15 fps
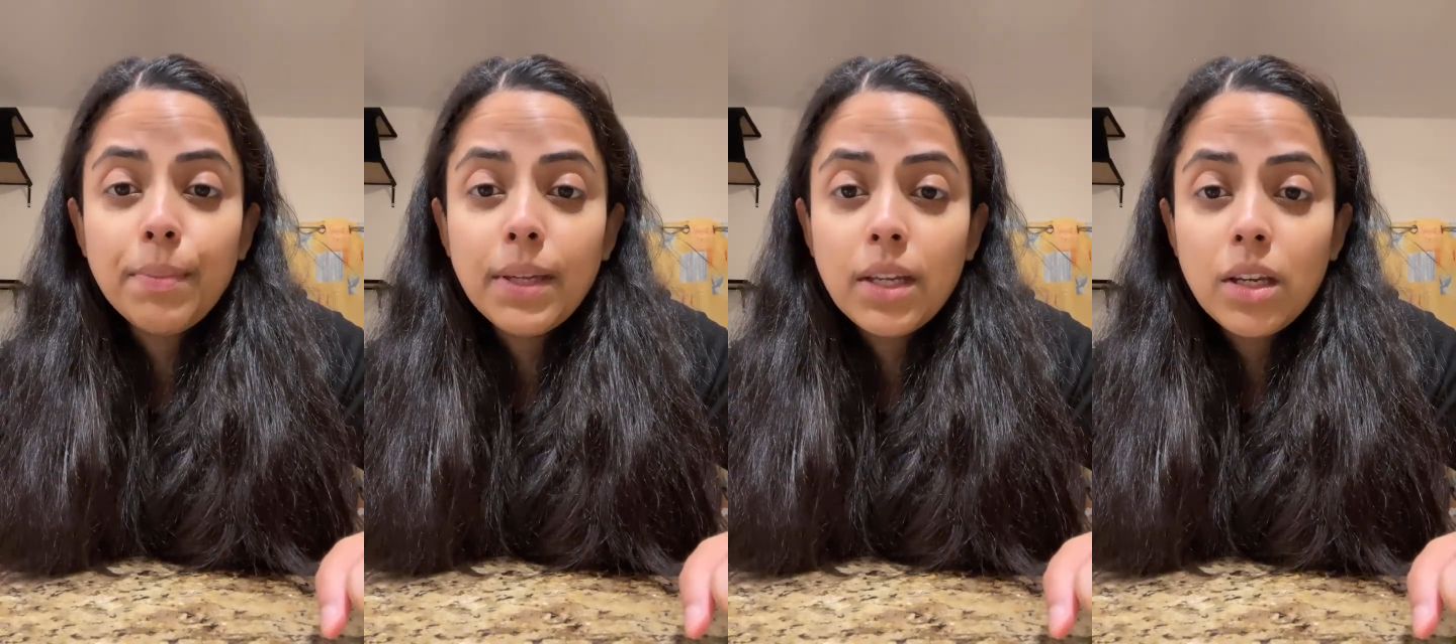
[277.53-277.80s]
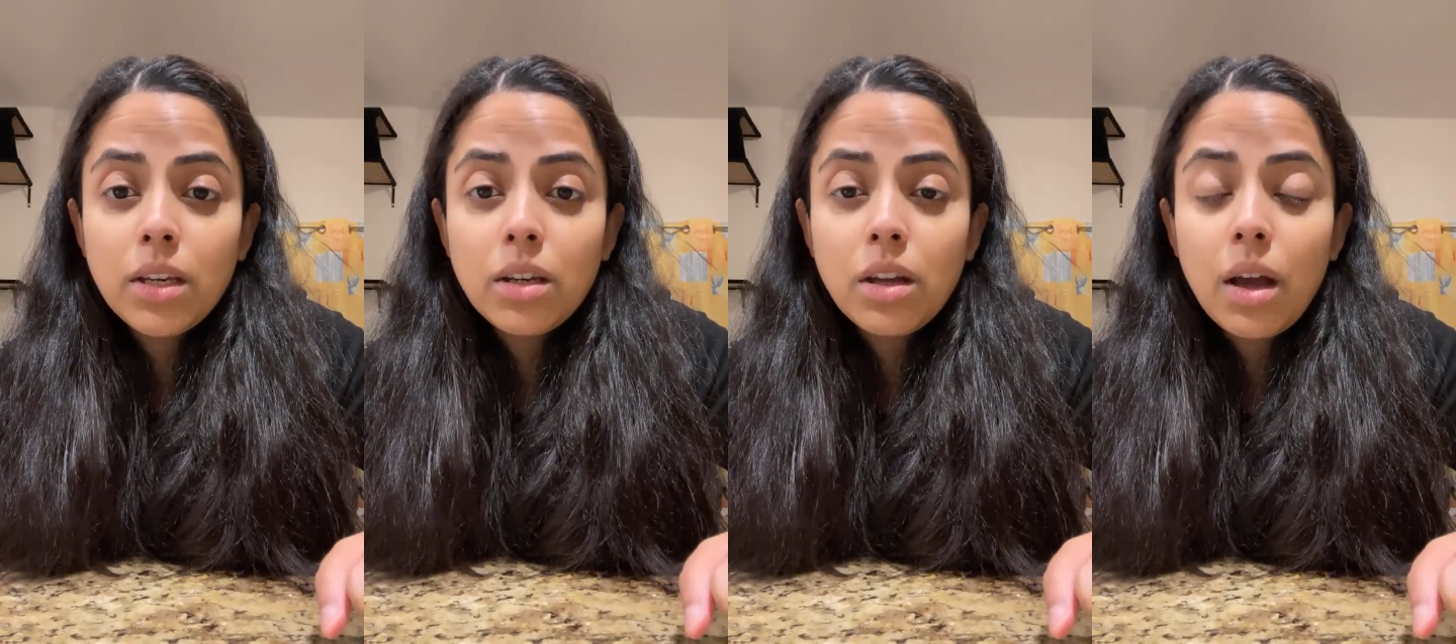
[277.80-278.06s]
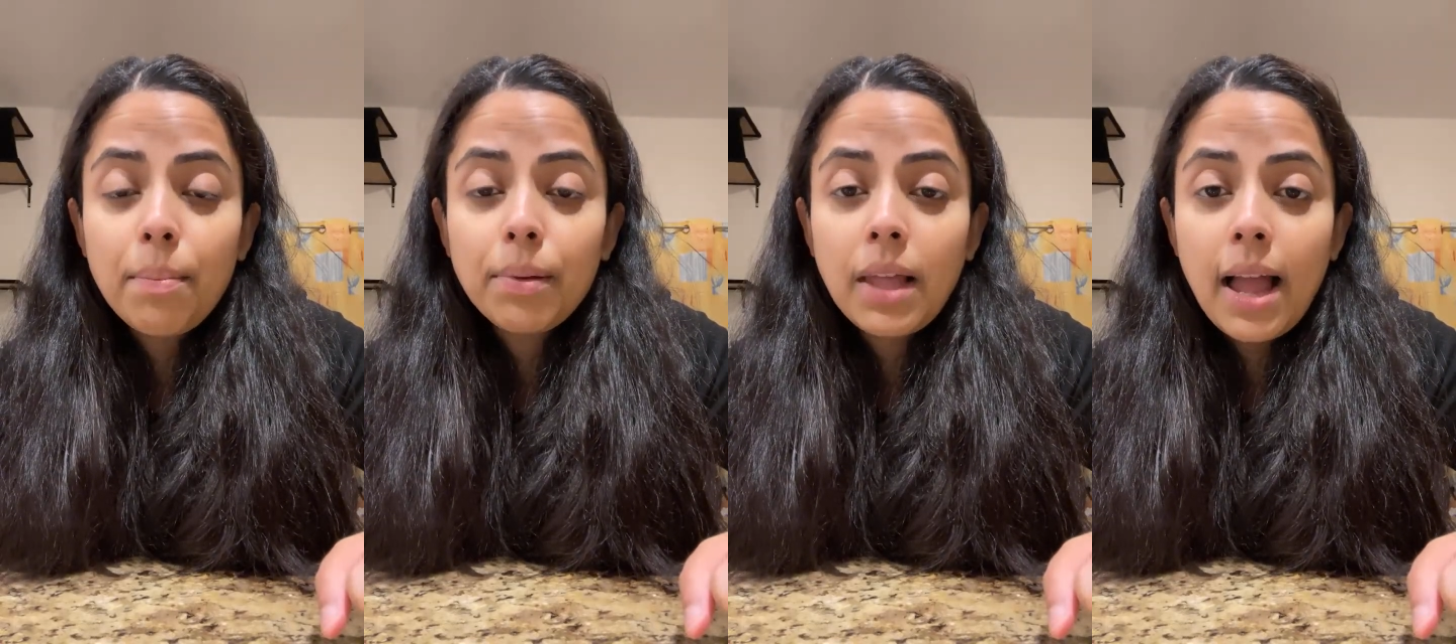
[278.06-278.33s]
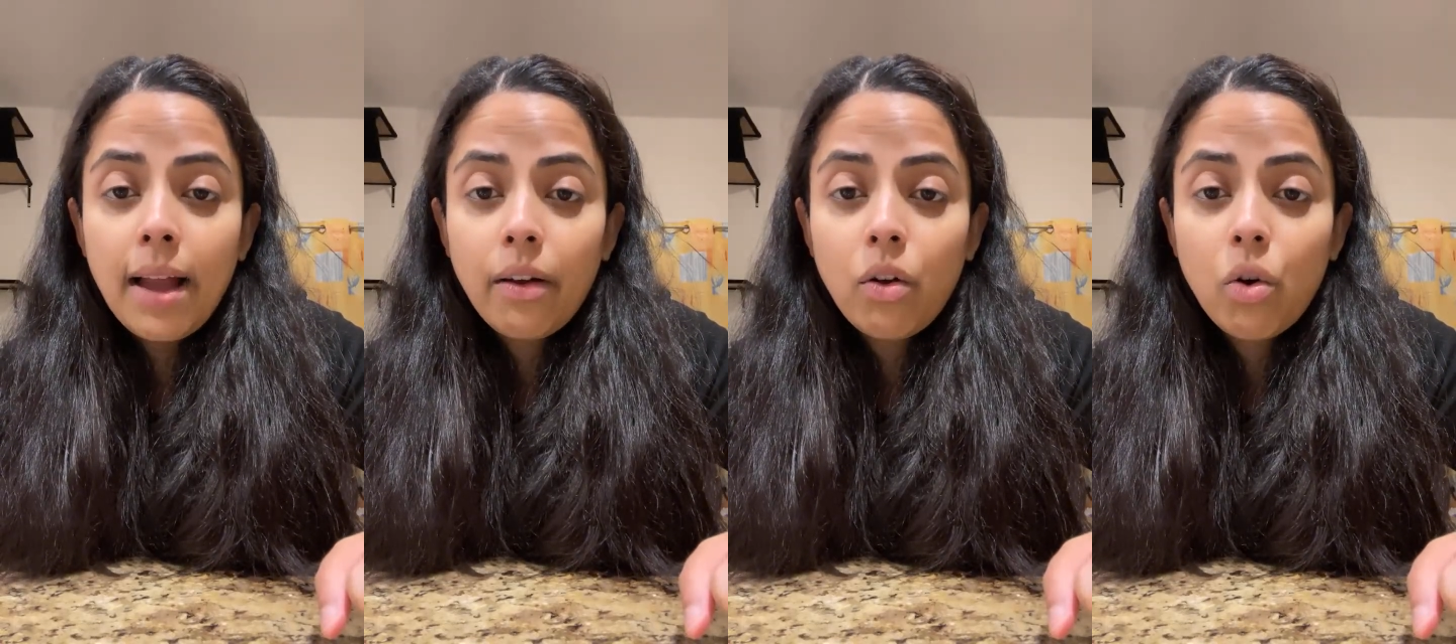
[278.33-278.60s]
mean a
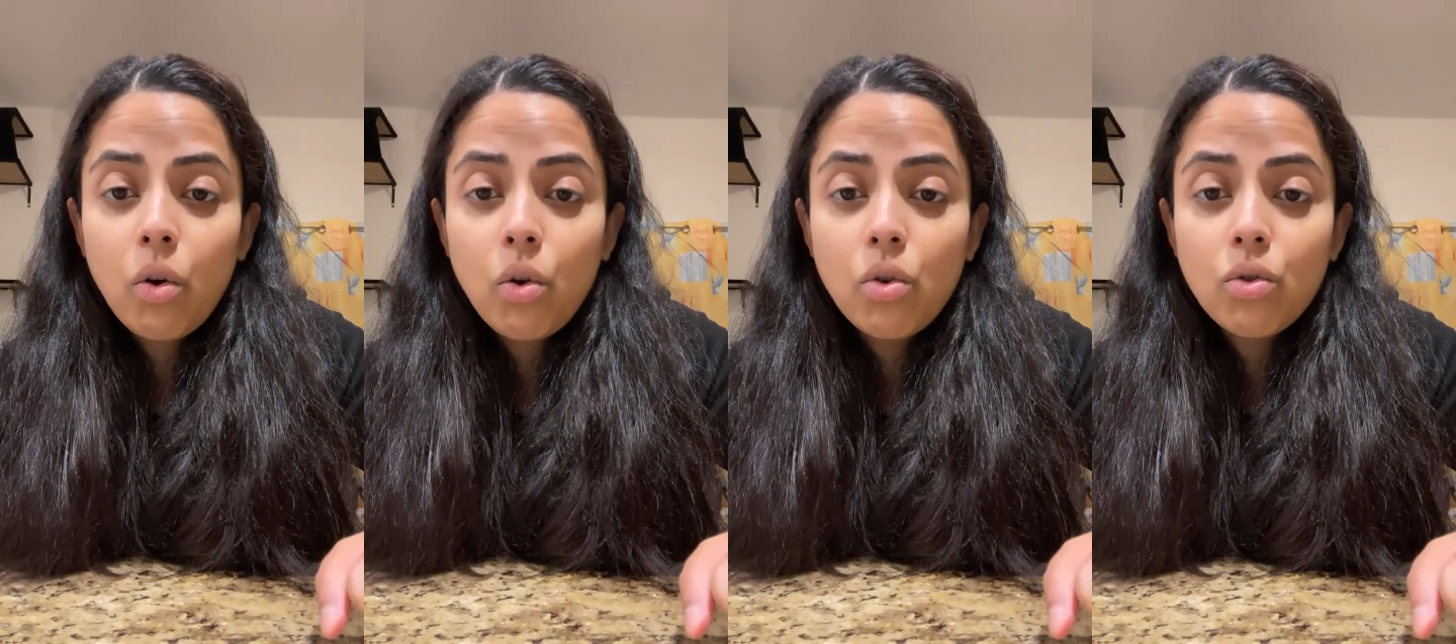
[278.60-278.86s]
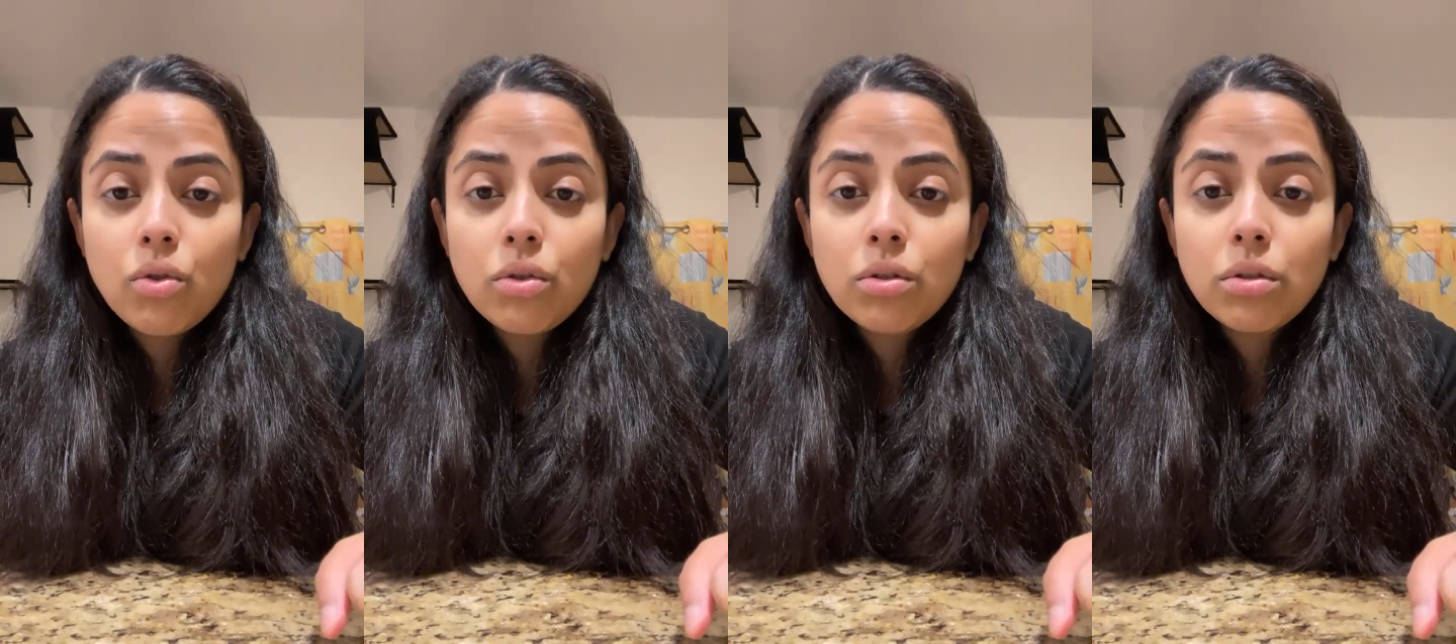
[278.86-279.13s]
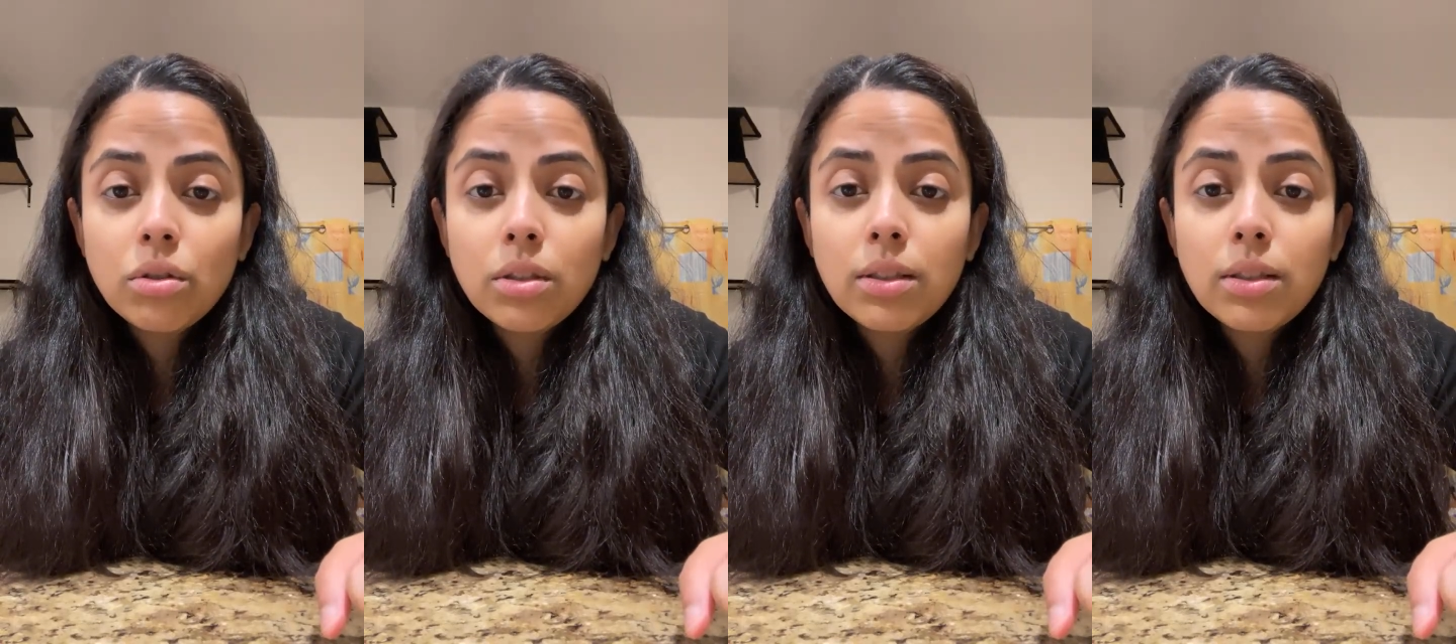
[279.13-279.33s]
black hole